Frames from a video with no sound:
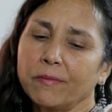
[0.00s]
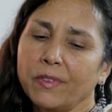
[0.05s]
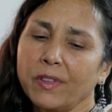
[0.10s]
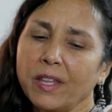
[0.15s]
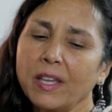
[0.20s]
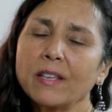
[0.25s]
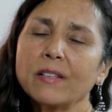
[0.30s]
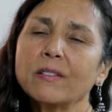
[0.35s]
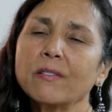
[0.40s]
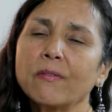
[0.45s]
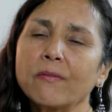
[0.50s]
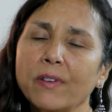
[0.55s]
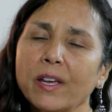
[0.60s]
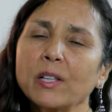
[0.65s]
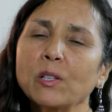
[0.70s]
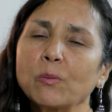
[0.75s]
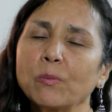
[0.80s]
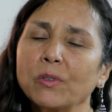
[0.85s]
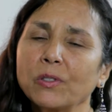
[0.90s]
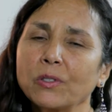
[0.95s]
things
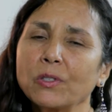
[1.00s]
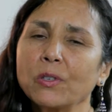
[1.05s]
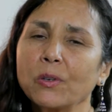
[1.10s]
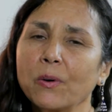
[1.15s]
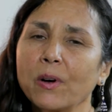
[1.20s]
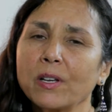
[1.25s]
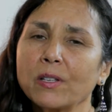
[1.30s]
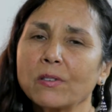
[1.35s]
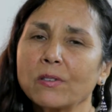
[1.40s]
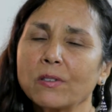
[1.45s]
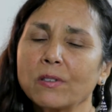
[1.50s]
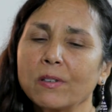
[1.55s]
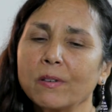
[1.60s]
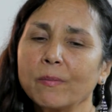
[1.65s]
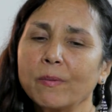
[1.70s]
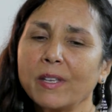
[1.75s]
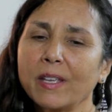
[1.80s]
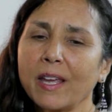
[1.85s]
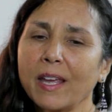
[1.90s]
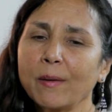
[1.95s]
available to us to
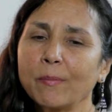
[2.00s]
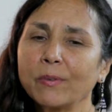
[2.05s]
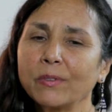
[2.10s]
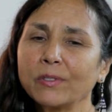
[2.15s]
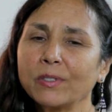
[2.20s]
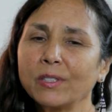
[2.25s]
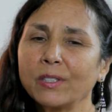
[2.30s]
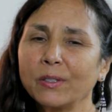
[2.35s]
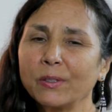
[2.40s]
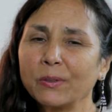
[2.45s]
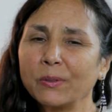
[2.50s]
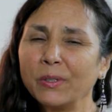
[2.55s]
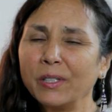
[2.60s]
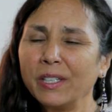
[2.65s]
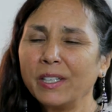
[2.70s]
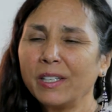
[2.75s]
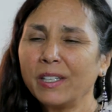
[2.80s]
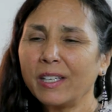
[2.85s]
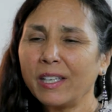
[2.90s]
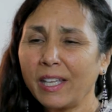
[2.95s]
be able to
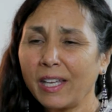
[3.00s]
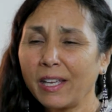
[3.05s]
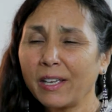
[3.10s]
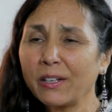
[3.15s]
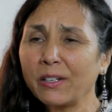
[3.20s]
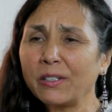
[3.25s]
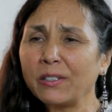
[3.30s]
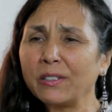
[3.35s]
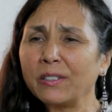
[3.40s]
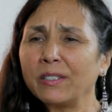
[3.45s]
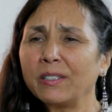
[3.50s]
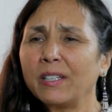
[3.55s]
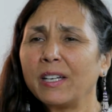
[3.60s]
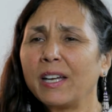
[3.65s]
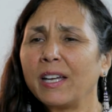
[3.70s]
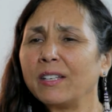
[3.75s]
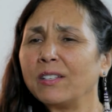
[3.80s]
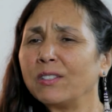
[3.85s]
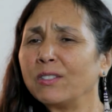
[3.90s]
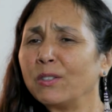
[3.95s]
heal
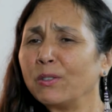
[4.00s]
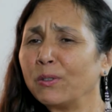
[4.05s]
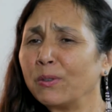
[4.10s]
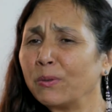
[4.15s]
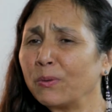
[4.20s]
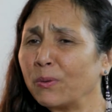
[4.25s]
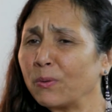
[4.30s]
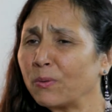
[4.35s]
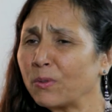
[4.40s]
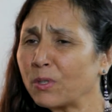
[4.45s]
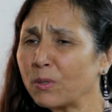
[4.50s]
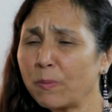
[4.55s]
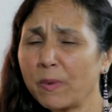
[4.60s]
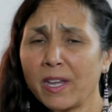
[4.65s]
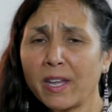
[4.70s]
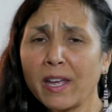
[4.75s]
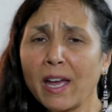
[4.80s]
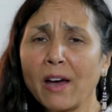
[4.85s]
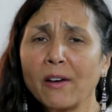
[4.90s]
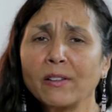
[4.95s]
and to
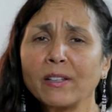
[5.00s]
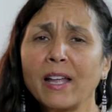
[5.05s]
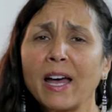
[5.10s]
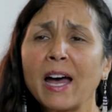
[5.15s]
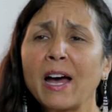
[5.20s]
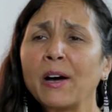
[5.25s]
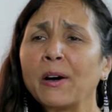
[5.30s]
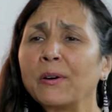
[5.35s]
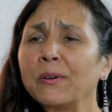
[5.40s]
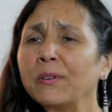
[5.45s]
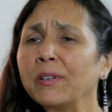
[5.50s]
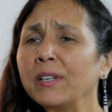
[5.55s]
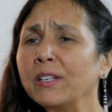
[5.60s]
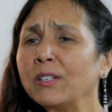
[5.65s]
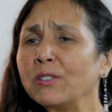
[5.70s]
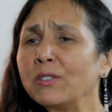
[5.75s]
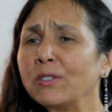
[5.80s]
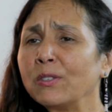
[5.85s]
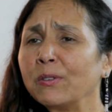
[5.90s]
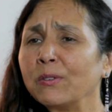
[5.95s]
speak out loud
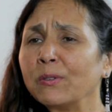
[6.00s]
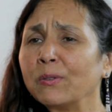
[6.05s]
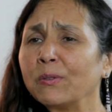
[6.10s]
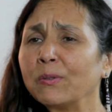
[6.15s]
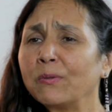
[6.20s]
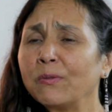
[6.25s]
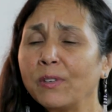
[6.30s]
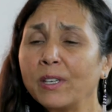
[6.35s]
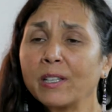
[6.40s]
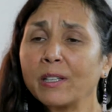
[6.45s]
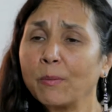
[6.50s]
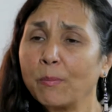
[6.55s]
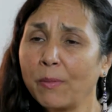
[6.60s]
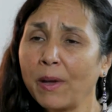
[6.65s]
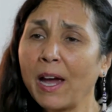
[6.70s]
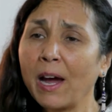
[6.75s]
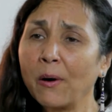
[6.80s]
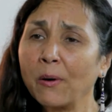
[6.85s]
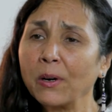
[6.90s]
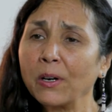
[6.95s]
and to feel
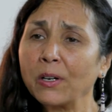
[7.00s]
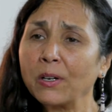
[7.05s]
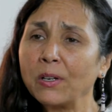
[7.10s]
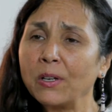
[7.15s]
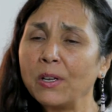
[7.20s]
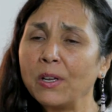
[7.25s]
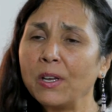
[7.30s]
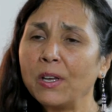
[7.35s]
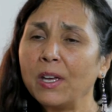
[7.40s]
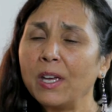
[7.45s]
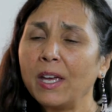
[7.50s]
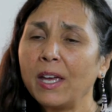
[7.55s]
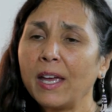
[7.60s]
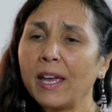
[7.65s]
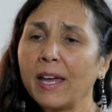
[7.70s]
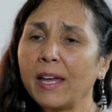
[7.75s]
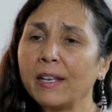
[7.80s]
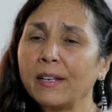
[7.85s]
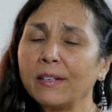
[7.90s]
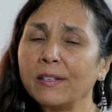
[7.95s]
empowered.
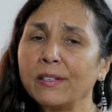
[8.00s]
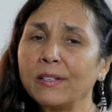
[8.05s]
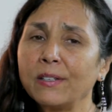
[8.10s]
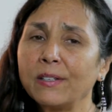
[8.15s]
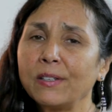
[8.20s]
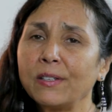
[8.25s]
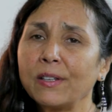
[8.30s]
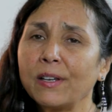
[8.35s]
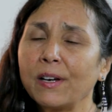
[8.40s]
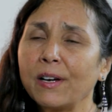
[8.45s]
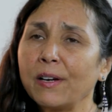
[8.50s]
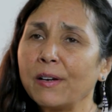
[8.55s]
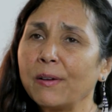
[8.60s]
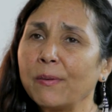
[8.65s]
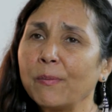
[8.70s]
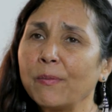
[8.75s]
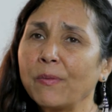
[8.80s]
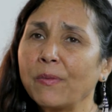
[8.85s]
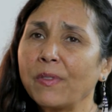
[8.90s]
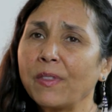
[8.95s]
And
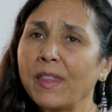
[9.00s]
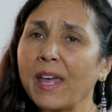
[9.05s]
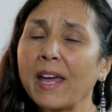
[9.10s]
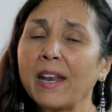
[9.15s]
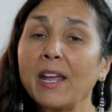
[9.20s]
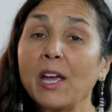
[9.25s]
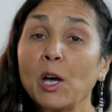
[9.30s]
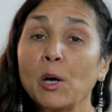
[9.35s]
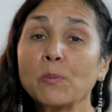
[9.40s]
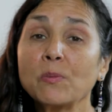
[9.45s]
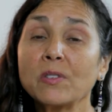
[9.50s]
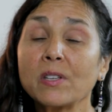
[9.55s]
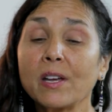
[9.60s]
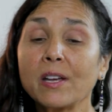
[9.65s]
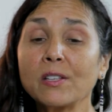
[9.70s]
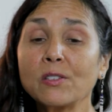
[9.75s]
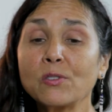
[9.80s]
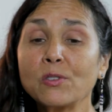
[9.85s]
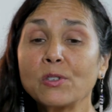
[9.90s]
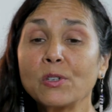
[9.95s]
that helps
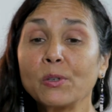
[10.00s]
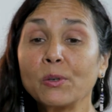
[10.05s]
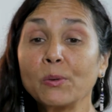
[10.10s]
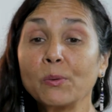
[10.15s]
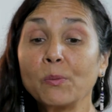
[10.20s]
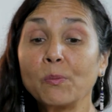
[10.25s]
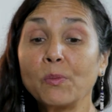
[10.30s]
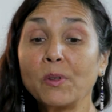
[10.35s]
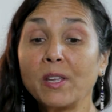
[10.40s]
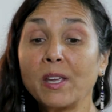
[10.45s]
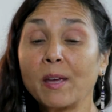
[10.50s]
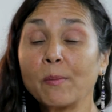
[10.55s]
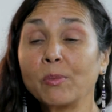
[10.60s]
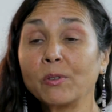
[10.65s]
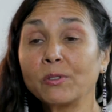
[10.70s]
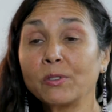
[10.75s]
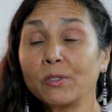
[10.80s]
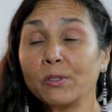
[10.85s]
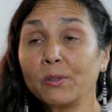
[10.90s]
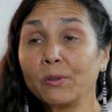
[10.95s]
us to be
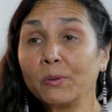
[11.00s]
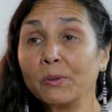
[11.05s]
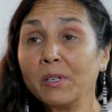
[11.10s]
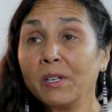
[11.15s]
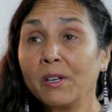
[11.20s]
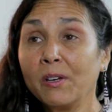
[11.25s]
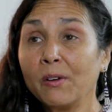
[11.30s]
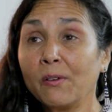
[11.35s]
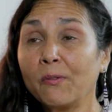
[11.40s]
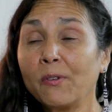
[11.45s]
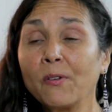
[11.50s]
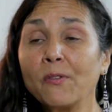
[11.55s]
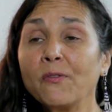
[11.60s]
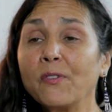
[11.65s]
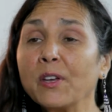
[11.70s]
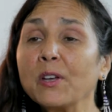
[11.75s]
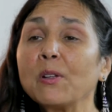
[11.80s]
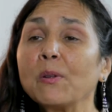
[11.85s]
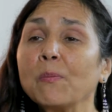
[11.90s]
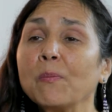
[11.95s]
able to
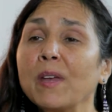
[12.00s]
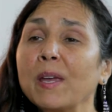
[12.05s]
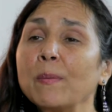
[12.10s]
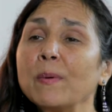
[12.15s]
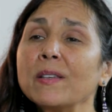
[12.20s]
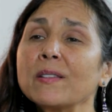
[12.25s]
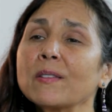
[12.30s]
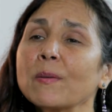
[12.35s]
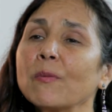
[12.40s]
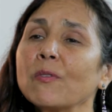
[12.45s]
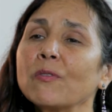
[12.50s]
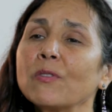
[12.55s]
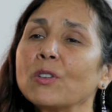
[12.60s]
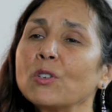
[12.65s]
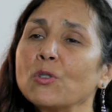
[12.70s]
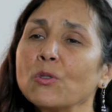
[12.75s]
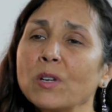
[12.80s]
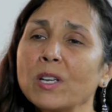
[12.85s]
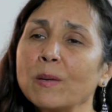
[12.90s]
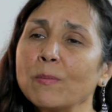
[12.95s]
fulfill maybe some of the
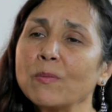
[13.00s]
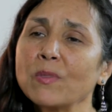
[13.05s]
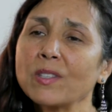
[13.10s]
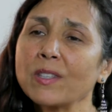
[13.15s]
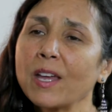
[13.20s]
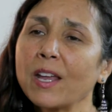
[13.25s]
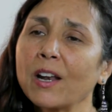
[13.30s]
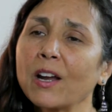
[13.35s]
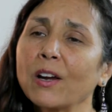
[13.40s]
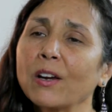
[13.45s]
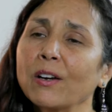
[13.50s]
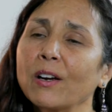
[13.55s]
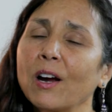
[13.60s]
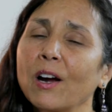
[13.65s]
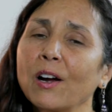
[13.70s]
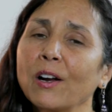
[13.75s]
dreams that our